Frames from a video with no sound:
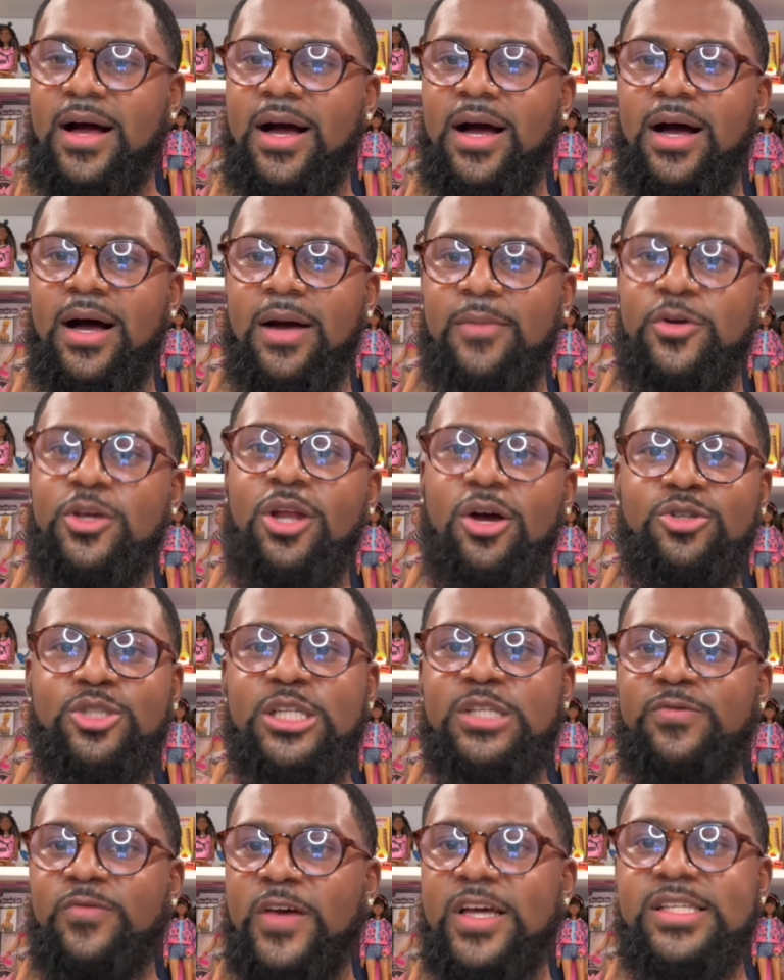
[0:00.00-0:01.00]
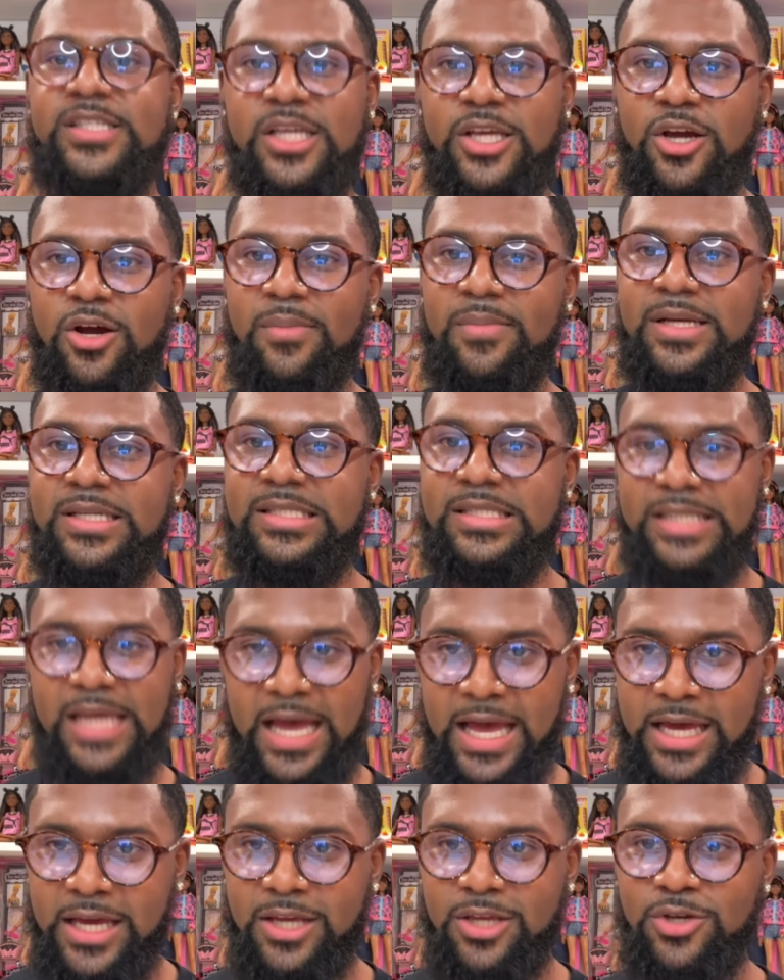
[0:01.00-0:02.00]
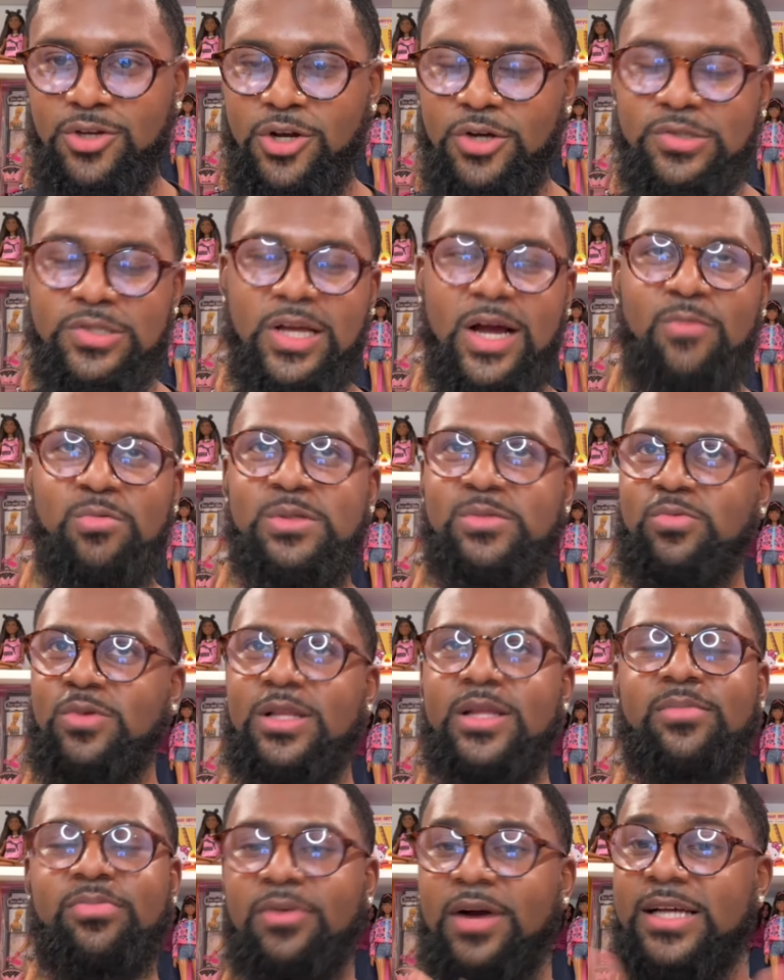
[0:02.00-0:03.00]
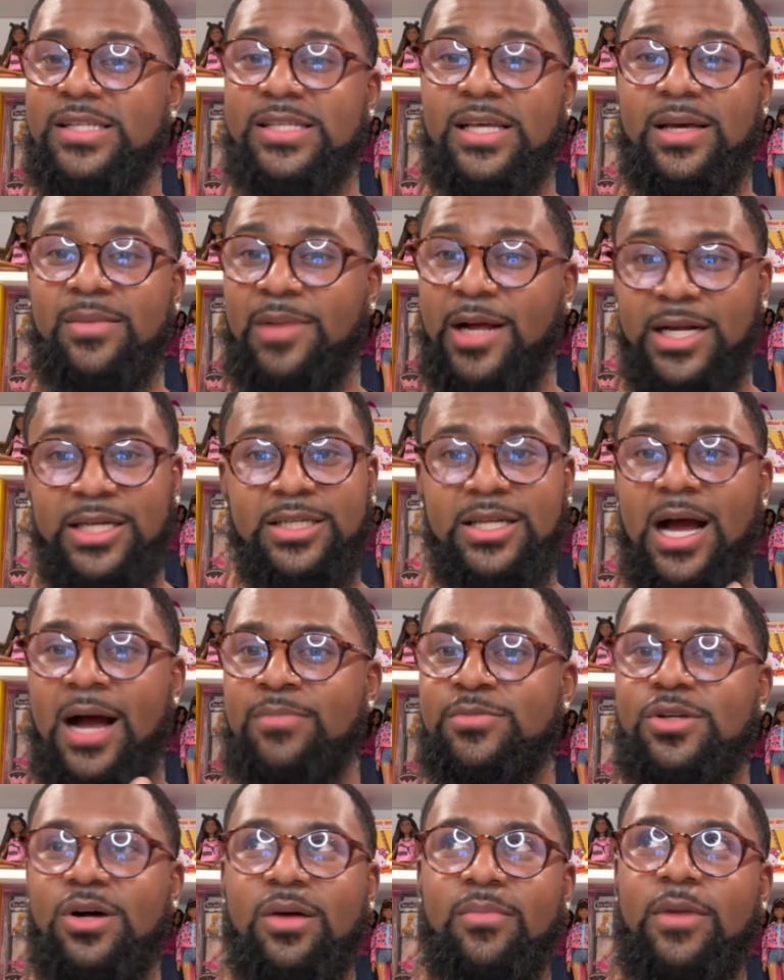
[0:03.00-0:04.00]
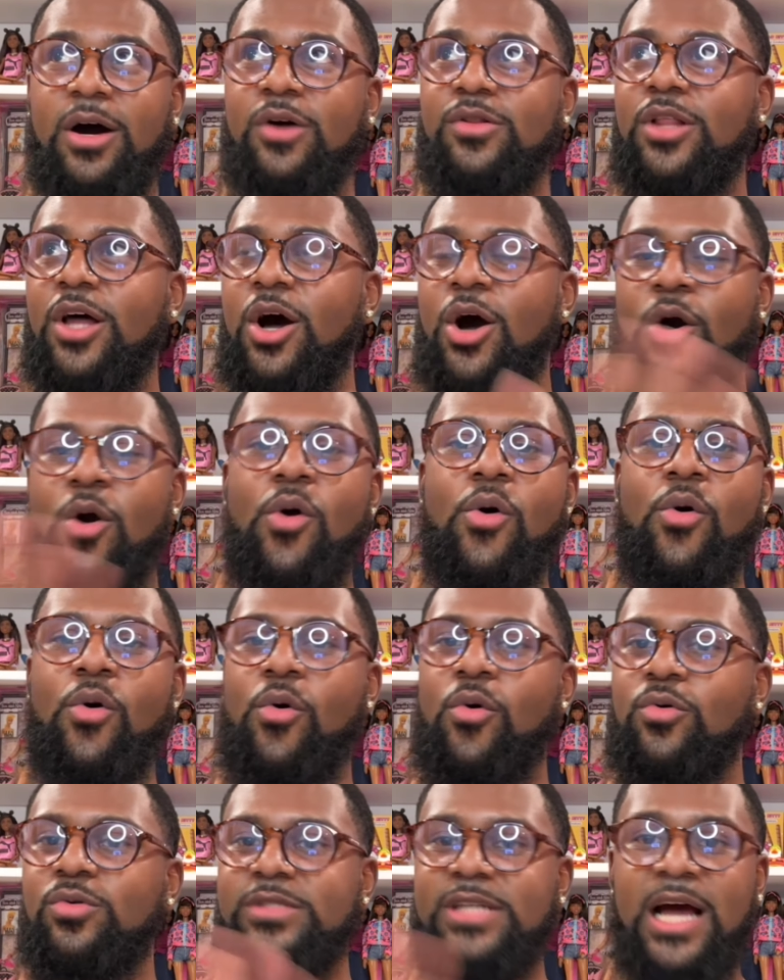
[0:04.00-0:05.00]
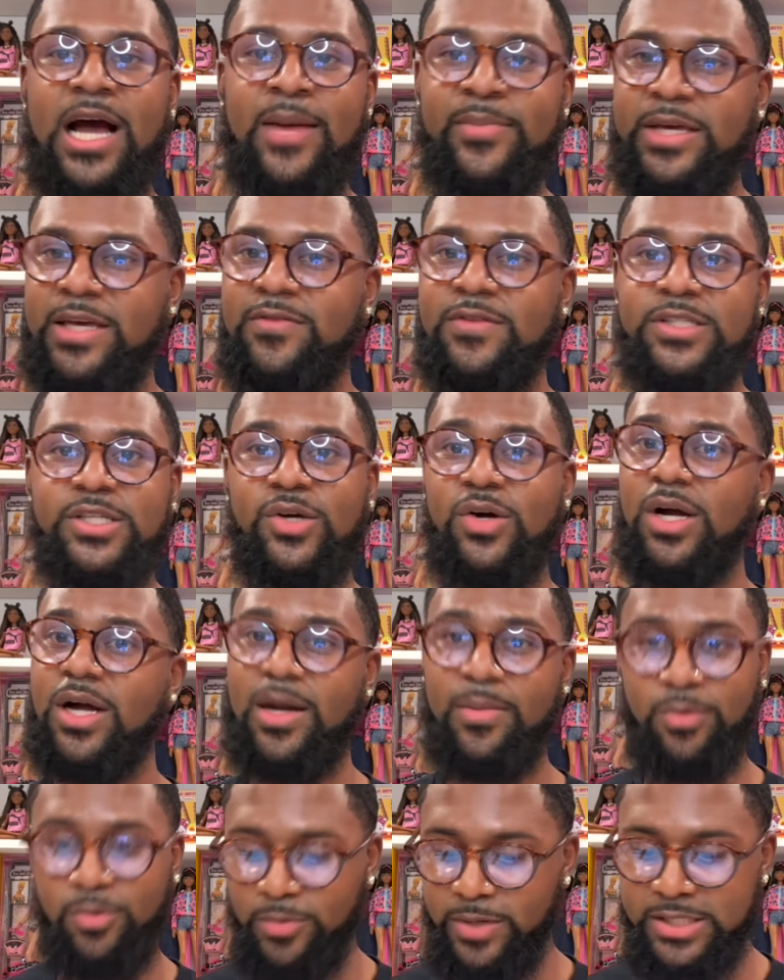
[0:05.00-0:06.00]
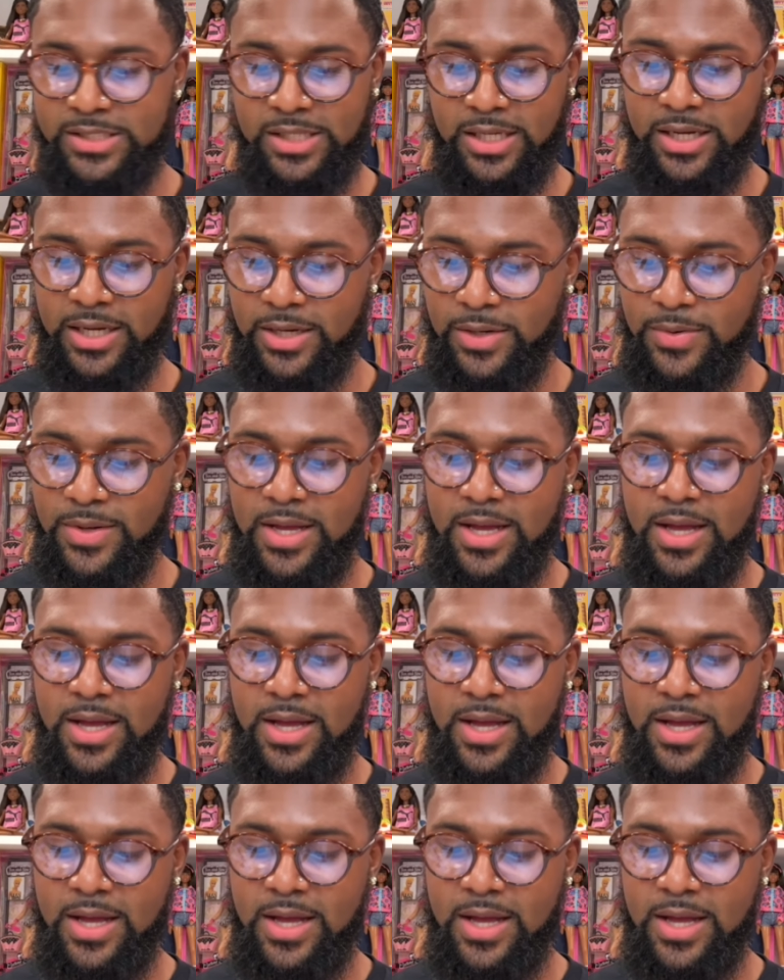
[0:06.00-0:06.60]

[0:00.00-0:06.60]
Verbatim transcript: Um, you know, just fixing your mistake, you know, so I was really praising him. Like I'm talking about the whole time, even till a couple weeks ago,